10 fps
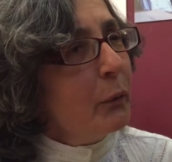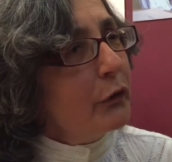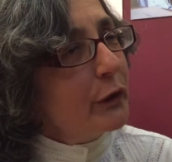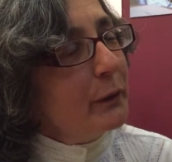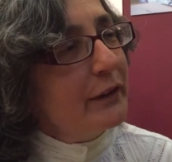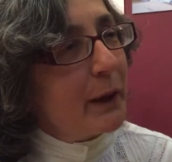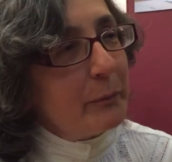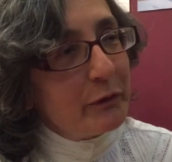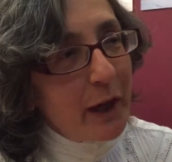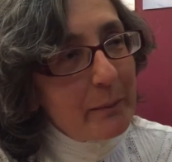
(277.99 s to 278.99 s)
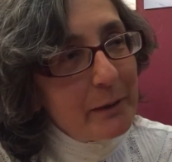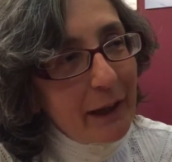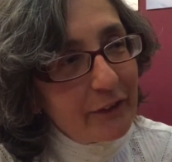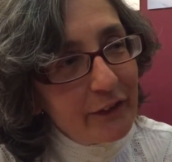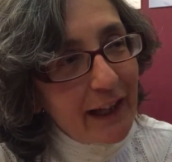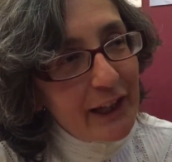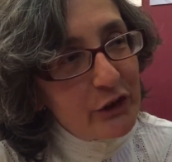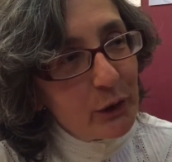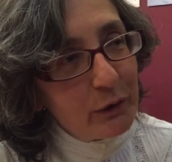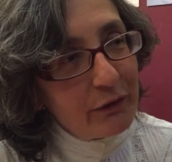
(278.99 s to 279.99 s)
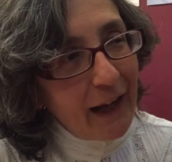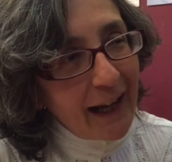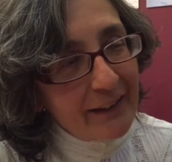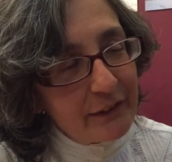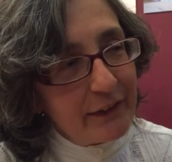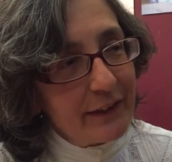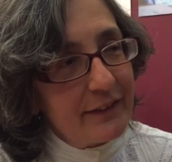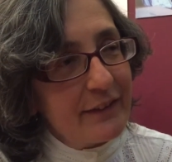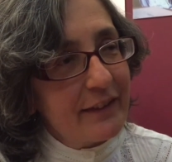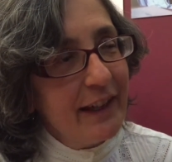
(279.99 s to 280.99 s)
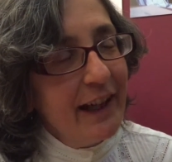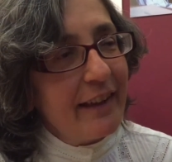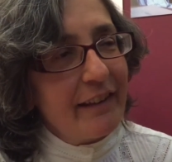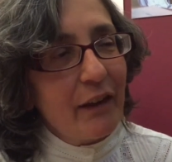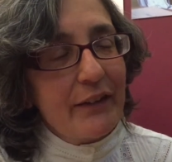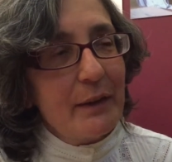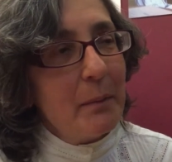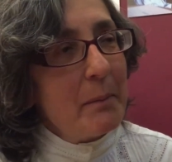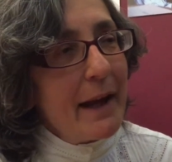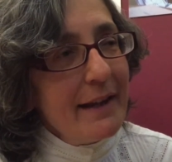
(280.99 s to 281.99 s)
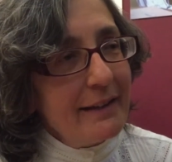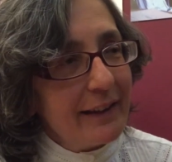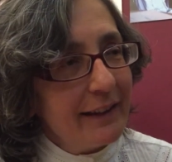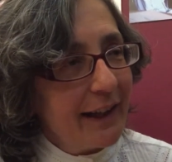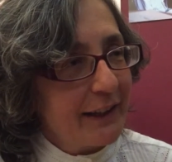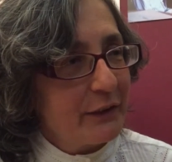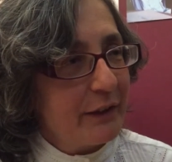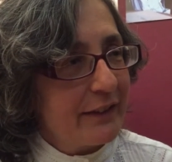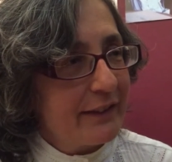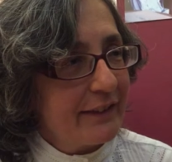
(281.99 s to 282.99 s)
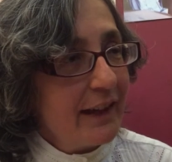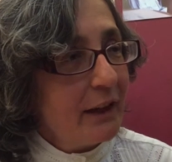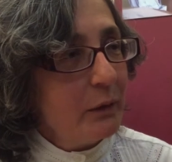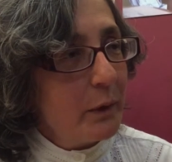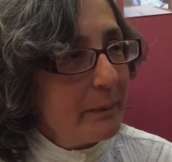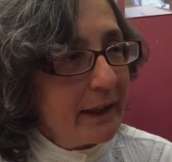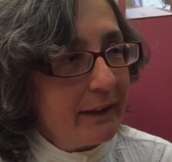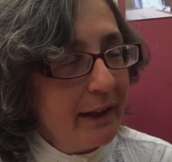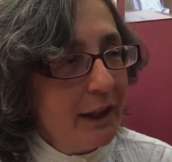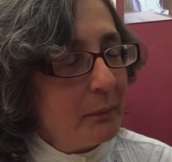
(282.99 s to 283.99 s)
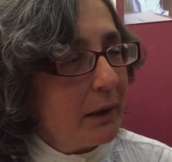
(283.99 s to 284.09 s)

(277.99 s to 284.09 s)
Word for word: Also, in terms of coming back to that issue of activists, there are some amazing activists, young women.